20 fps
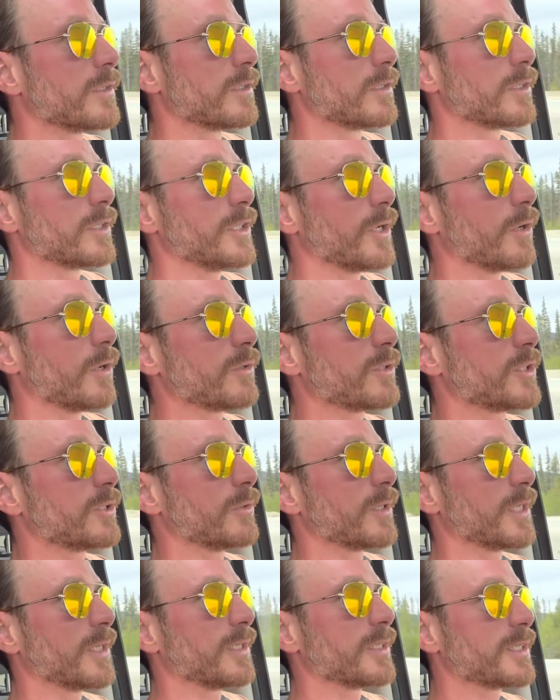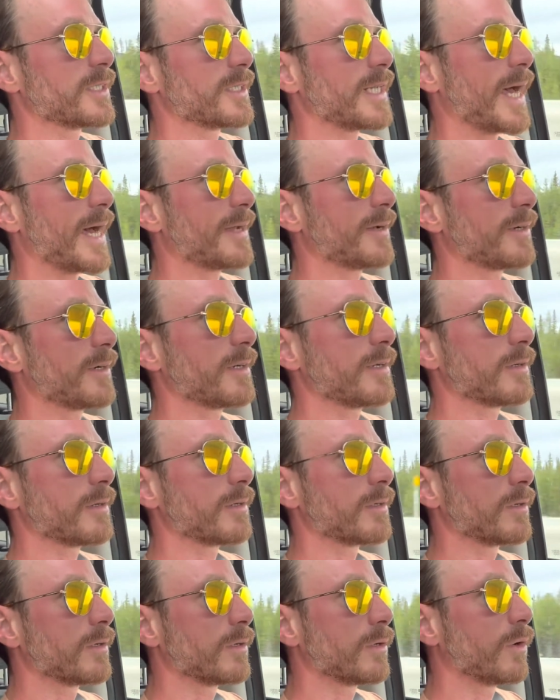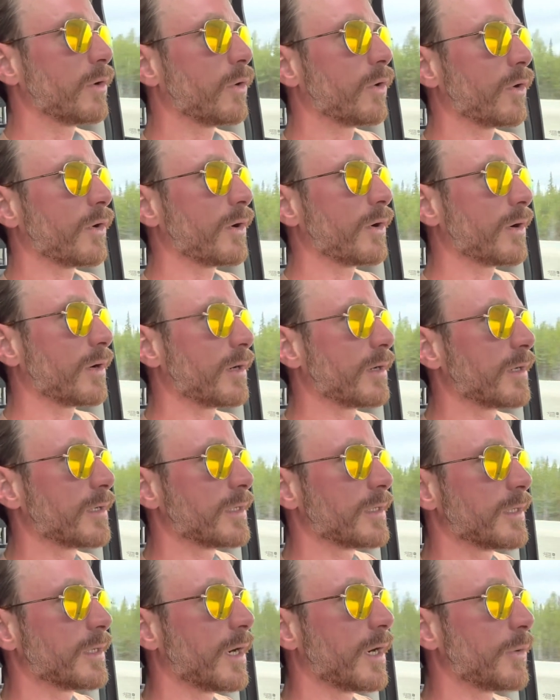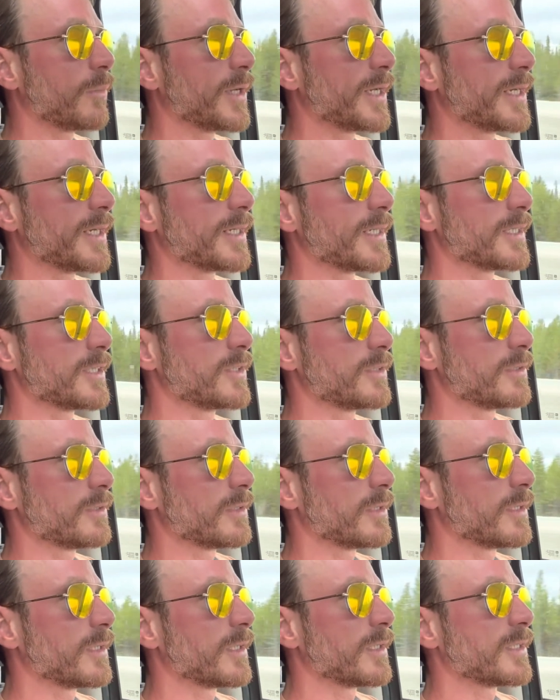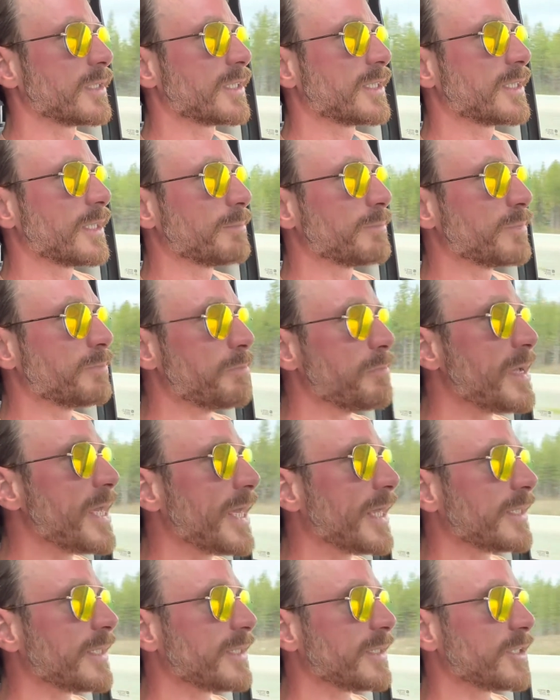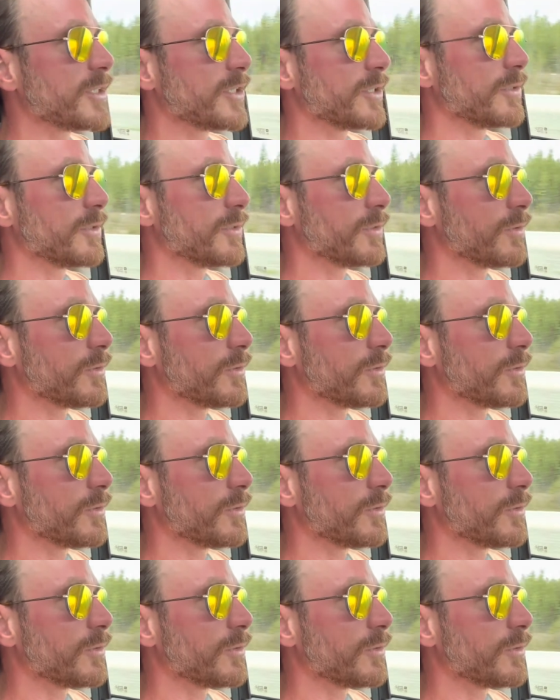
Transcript: to a good standard? Or are we going to submit to